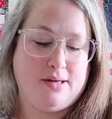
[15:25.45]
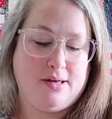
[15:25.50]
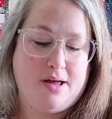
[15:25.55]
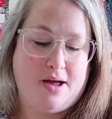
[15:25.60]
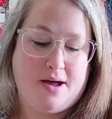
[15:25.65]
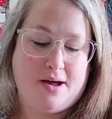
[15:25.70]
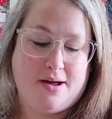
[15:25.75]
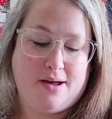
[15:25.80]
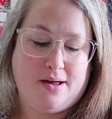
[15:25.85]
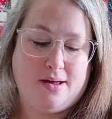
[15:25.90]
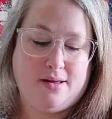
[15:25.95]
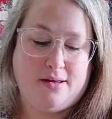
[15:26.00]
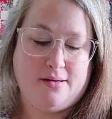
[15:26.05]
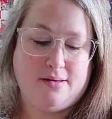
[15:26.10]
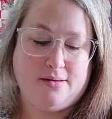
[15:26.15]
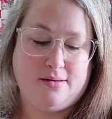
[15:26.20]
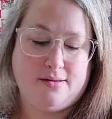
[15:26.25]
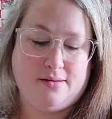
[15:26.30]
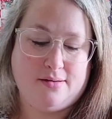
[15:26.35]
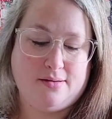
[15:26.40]

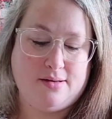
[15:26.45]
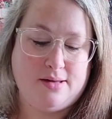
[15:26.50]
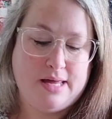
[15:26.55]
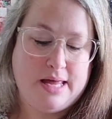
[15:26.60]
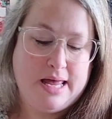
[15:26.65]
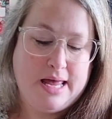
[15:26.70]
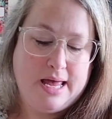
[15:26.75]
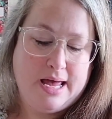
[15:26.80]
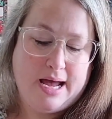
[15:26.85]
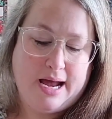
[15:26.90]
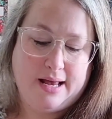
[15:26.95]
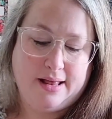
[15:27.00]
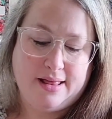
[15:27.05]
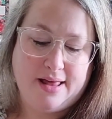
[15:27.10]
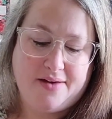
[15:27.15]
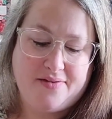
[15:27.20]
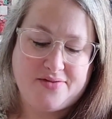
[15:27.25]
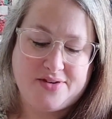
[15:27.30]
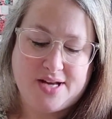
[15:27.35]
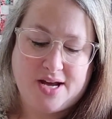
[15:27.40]
I
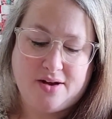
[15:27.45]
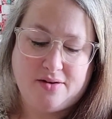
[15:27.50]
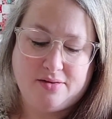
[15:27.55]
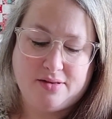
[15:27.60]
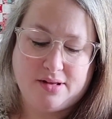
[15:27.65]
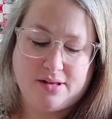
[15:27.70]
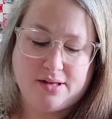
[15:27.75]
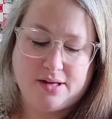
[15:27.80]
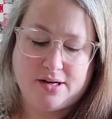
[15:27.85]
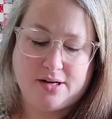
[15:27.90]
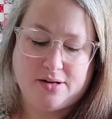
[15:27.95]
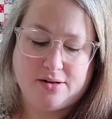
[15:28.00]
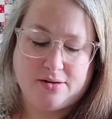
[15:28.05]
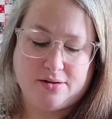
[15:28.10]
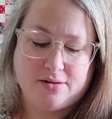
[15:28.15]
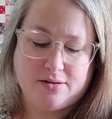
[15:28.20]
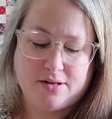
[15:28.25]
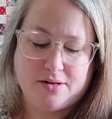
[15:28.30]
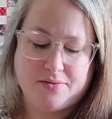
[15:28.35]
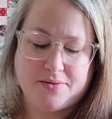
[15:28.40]
left out the
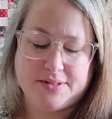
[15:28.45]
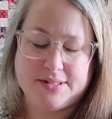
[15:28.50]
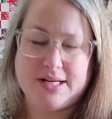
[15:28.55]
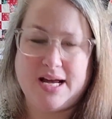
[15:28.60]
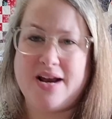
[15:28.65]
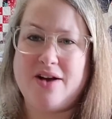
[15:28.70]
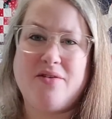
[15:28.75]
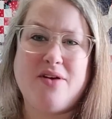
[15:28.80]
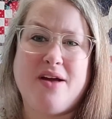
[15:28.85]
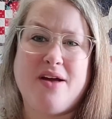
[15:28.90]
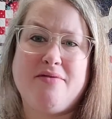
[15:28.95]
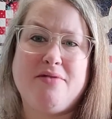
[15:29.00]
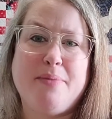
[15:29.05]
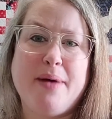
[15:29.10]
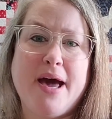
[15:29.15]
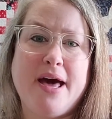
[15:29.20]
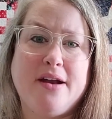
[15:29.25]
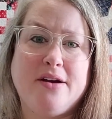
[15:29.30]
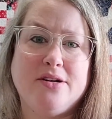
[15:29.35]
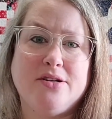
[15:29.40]
little, I don't have the
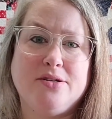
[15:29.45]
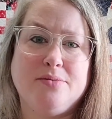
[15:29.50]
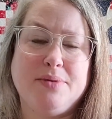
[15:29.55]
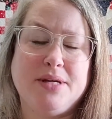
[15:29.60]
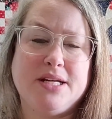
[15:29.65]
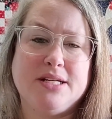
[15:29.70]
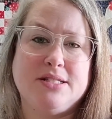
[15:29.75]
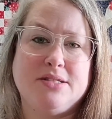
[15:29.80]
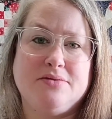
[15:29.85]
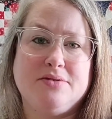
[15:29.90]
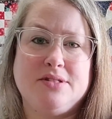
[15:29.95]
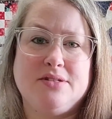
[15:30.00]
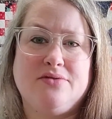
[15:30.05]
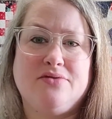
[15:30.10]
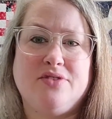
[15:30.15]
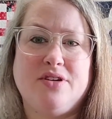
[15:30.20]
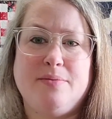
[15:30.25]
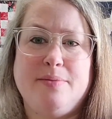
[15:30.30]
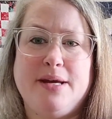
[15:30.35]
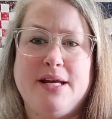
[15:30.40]
pattern because it was a
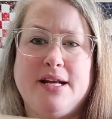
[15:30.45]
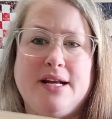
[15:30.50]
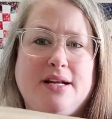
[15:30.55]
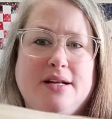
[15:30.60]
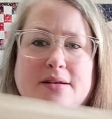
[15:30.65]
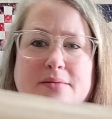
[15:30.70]
freebie and I